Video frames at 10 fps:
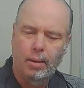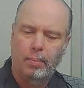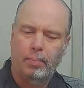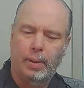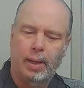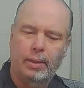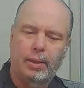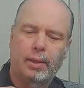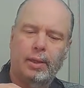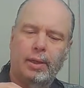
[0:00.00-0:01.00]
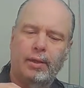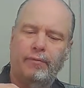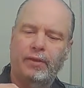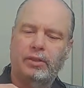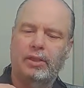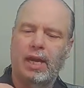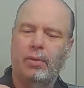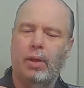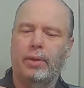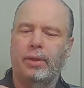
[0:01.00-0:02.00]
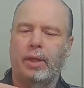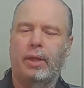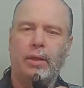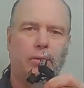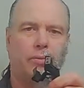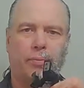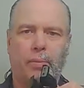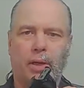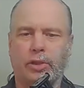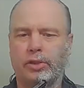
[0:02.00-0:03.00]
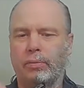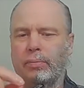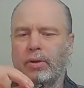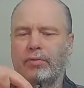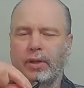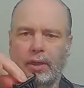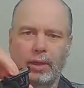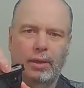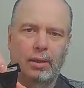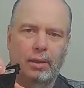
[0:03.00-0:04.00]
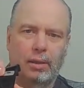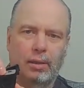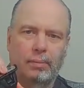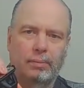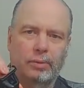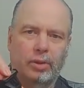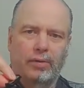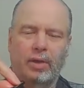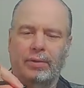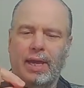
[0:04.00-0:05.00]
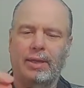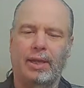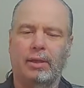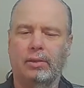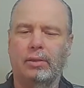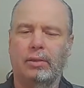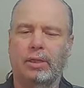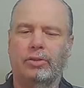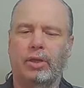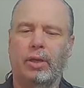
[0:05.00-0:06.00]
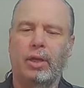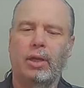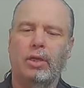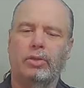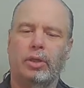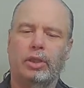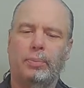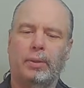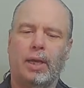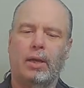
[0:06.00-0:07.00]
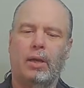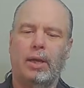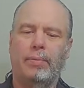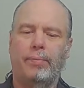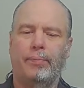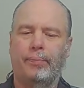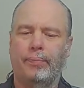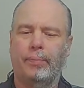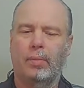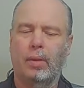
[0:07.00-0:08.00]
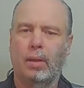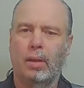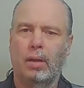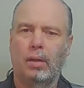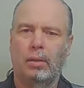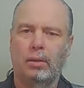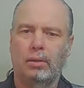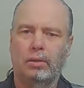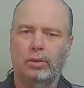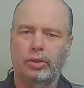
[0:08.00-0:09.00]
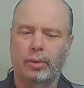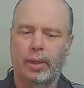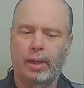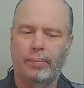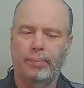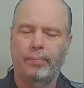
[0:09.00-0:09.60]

But it fits now on the Mars perfectly. So I've got that nailed. That's good. So I just put that on, do it up.